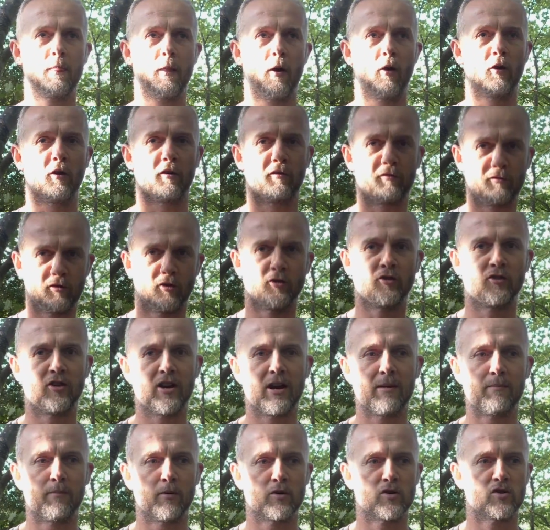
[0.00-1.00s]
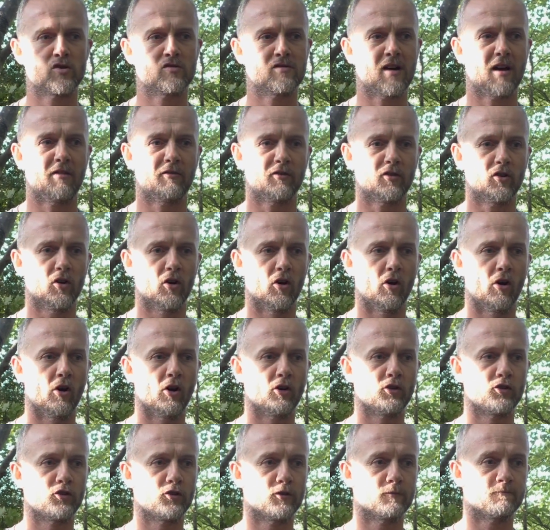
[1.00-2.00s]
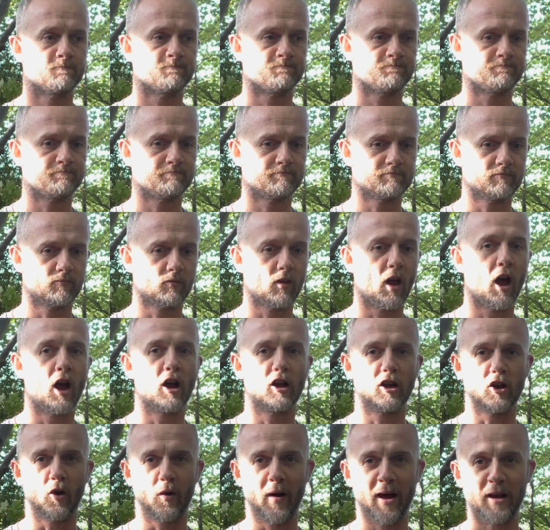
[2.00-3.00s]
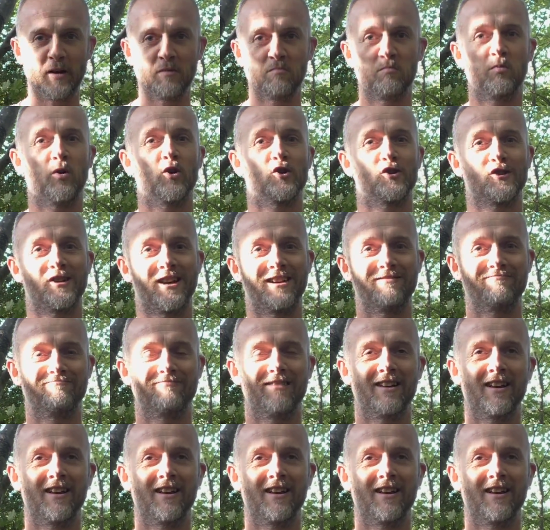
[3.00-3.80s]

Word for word: on a Frontier Bushcraft course, go ahead and push it.